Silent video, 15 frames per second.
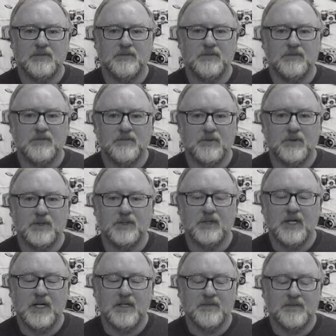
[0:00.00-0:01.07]

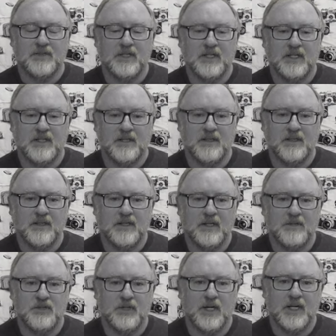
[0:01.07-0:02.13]
photographs, and
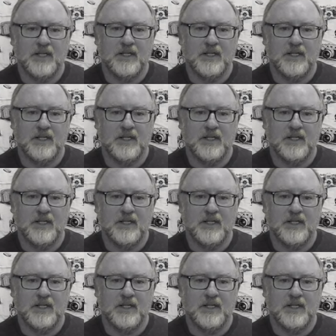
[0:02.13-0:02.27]
I'll try